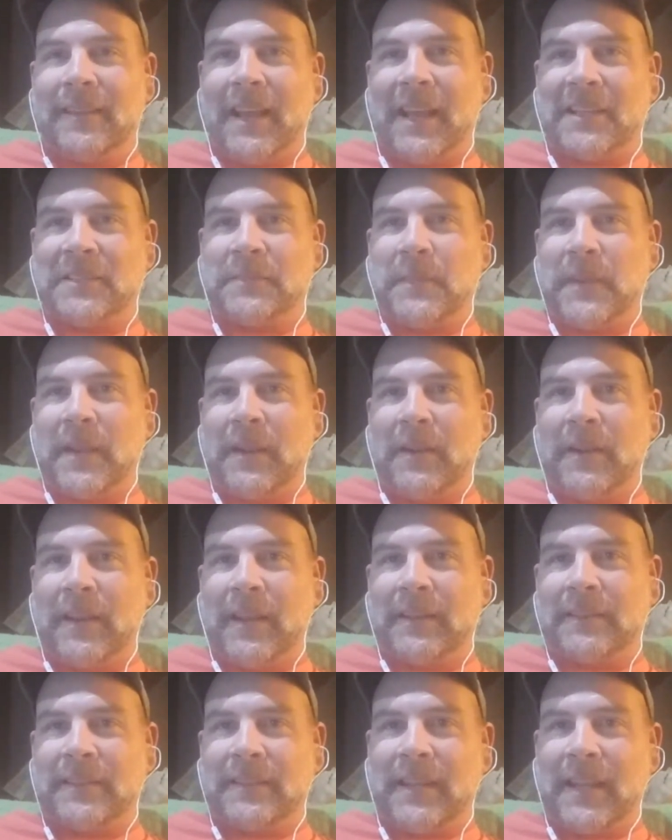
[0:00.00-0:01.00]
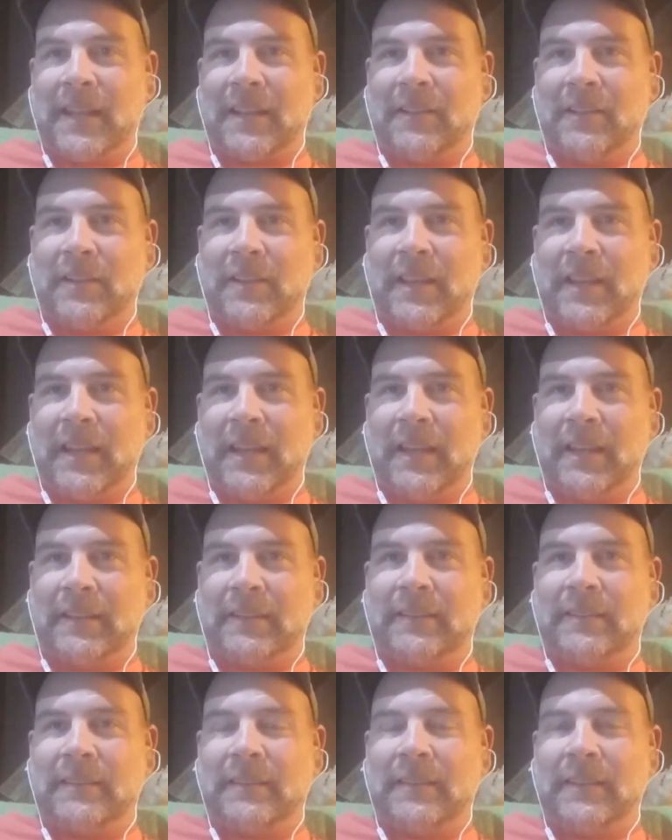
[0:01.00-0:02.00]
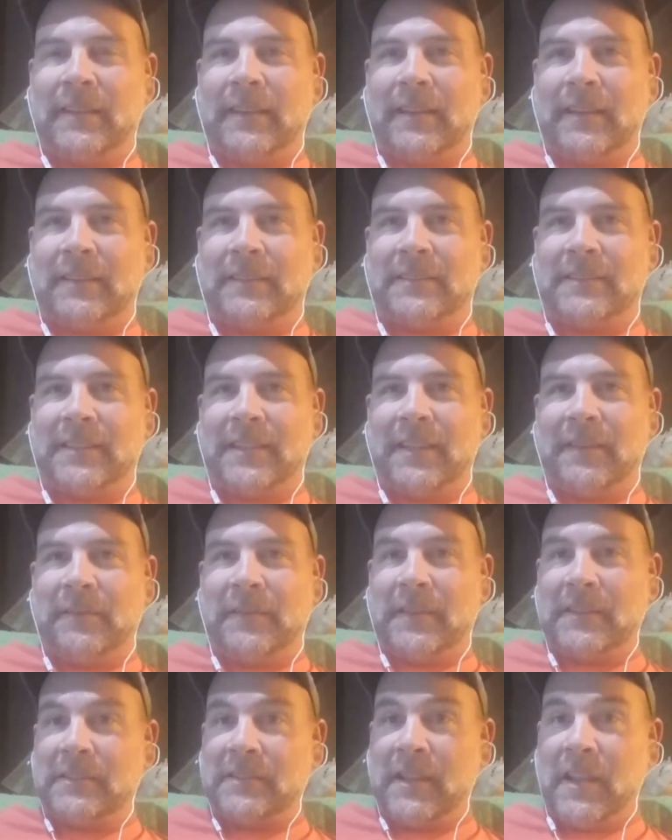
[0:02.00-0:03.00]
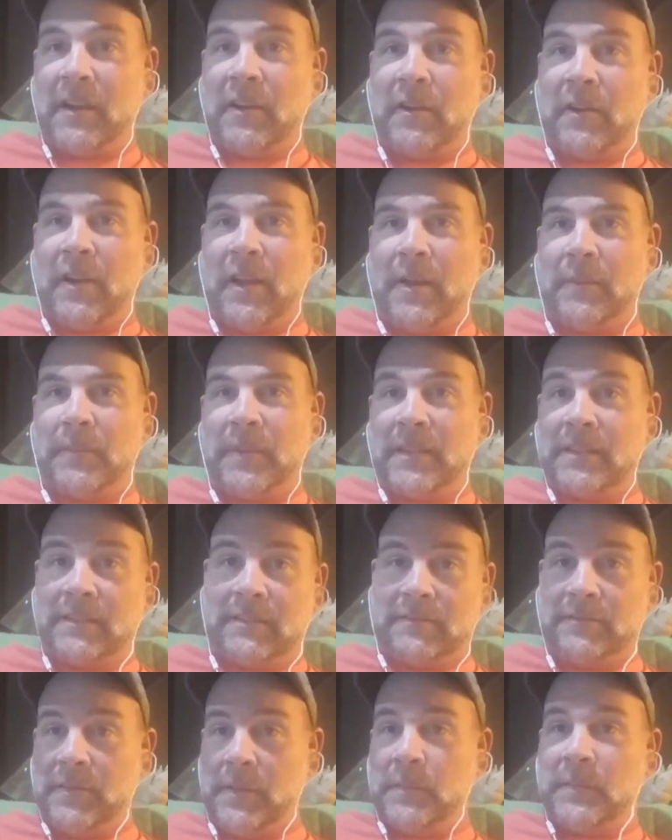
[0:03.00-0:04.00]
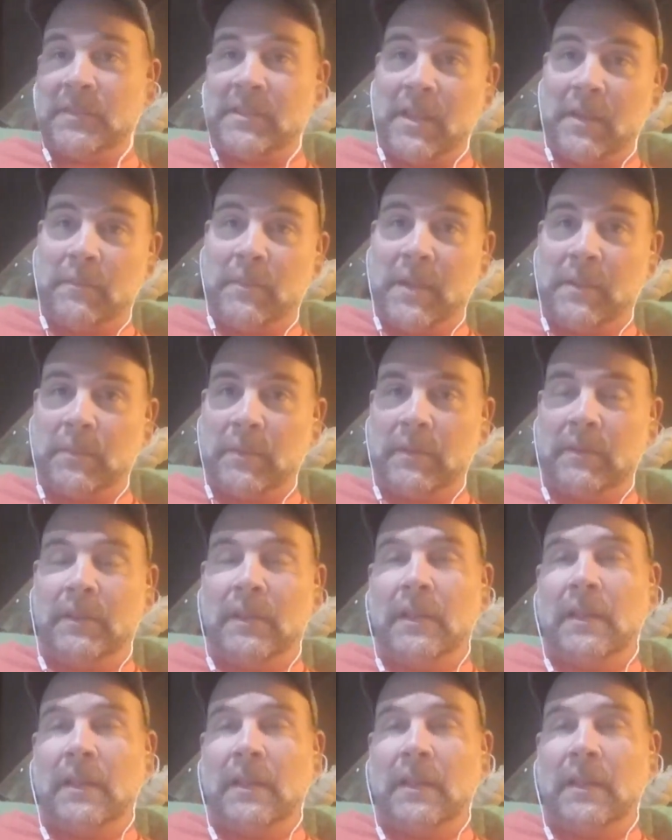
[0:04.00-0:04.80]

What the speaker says: SPR yet to take a look at it and see if it's there or not, because it's from the same people.